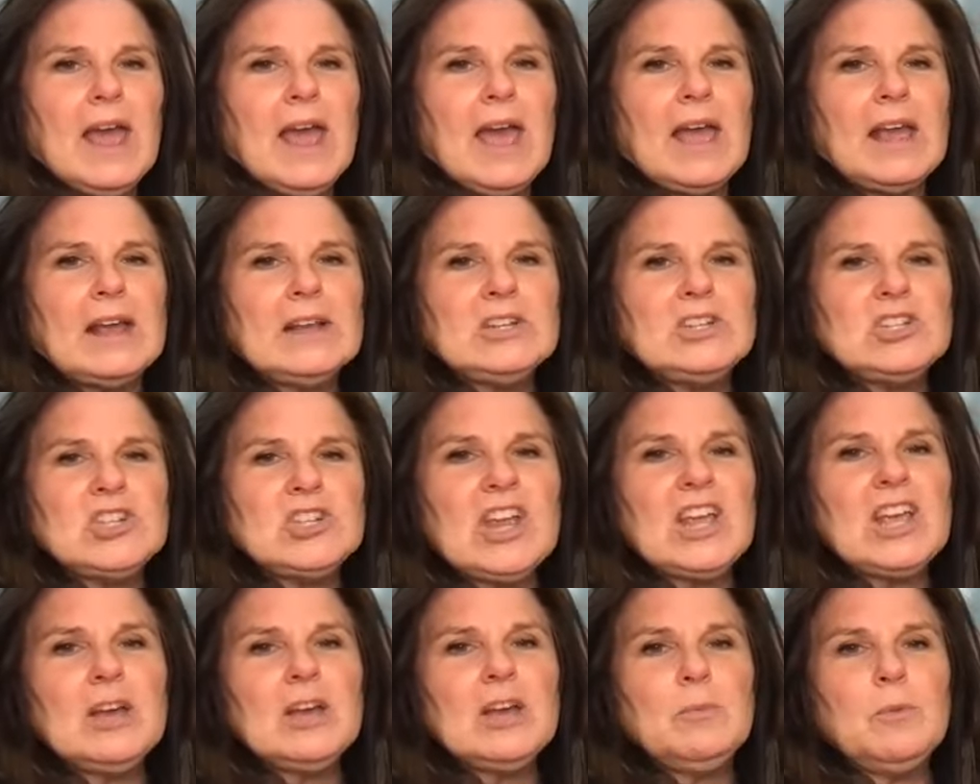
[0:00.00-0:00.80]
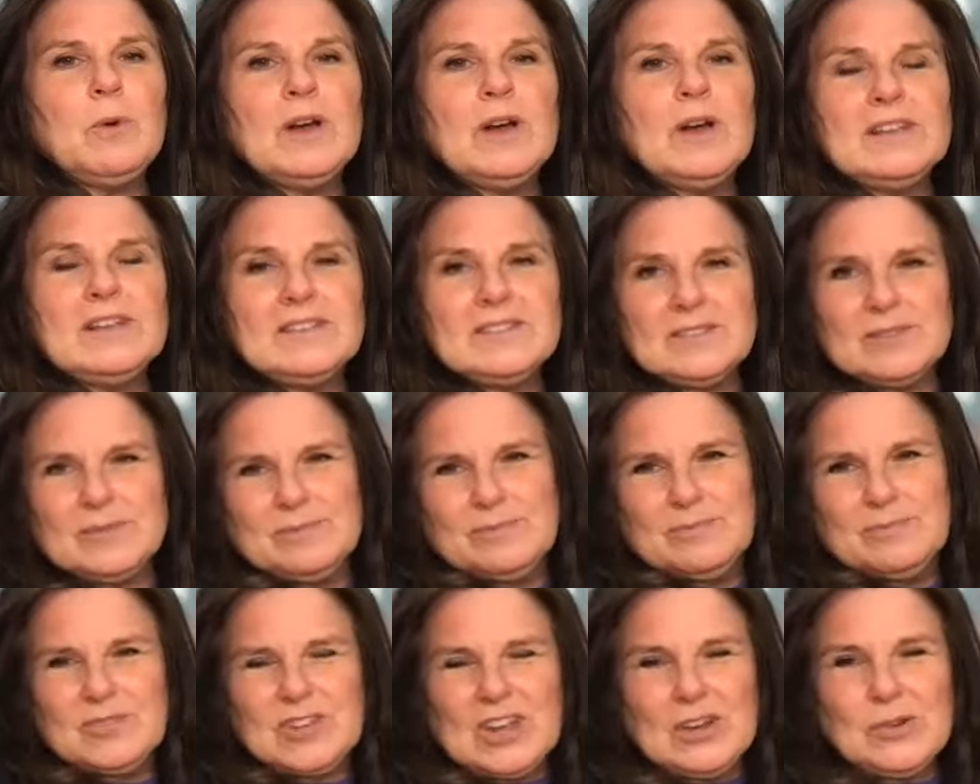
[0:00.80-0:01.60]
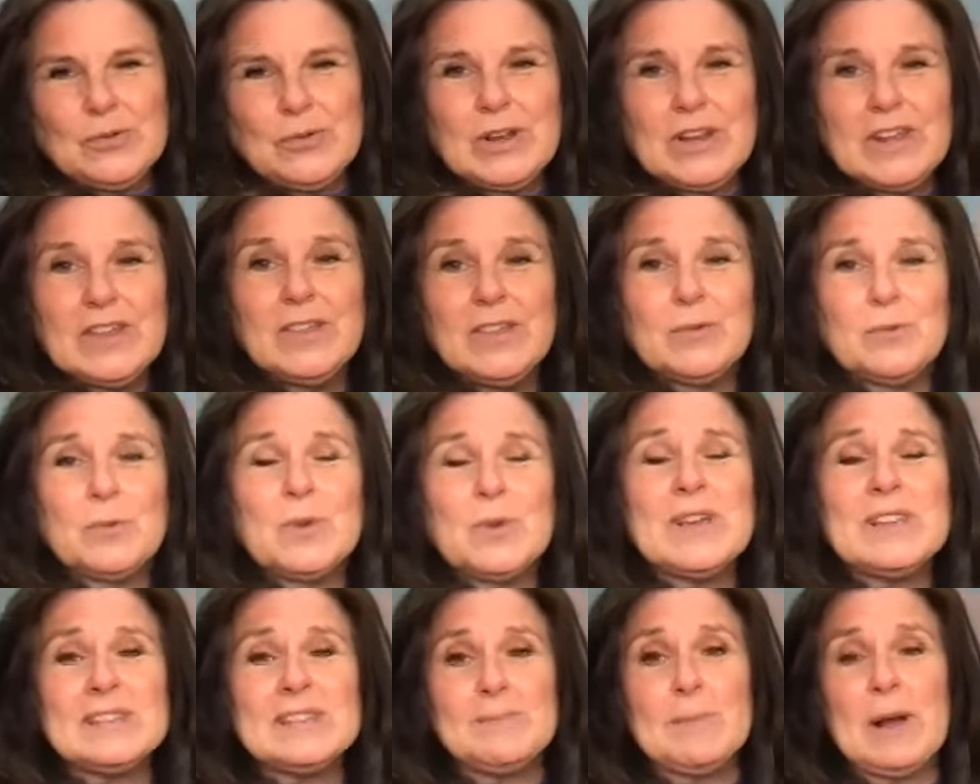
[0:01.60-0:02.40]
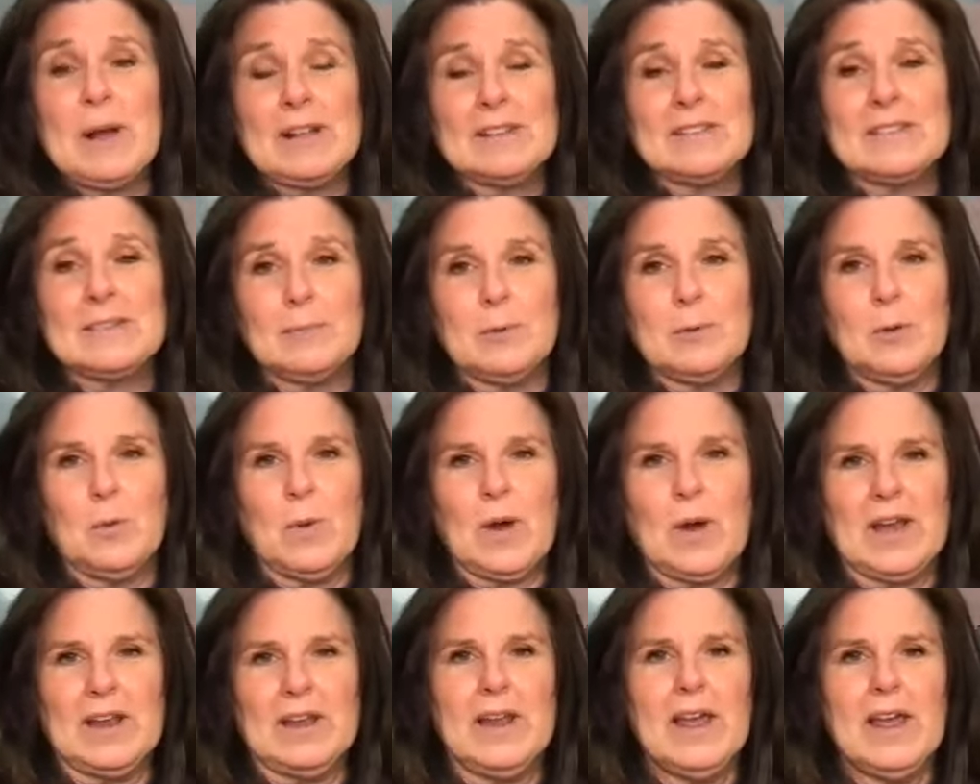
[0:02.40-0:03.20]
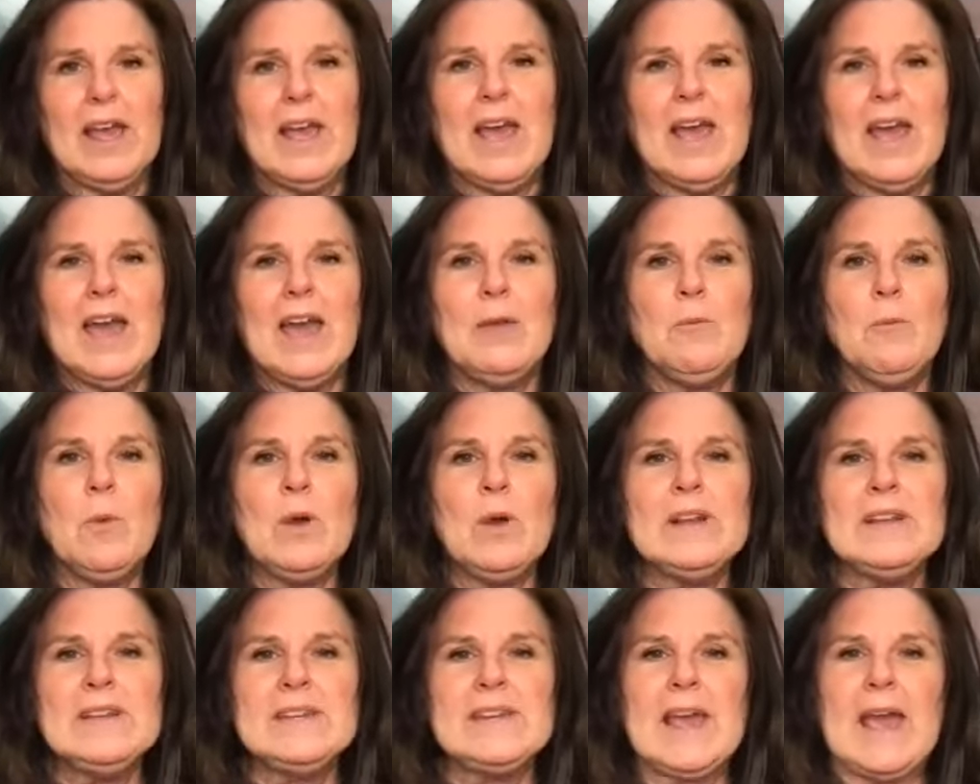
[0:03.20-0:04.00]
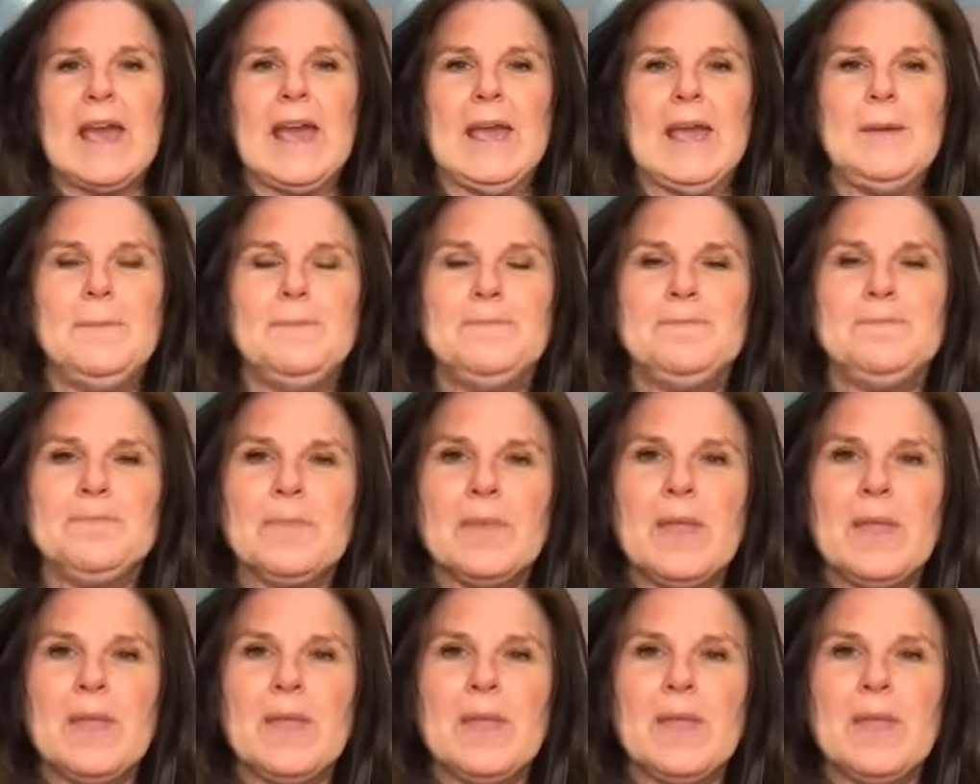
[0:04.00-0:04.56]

and Jacob was generally the responsible one. And one day,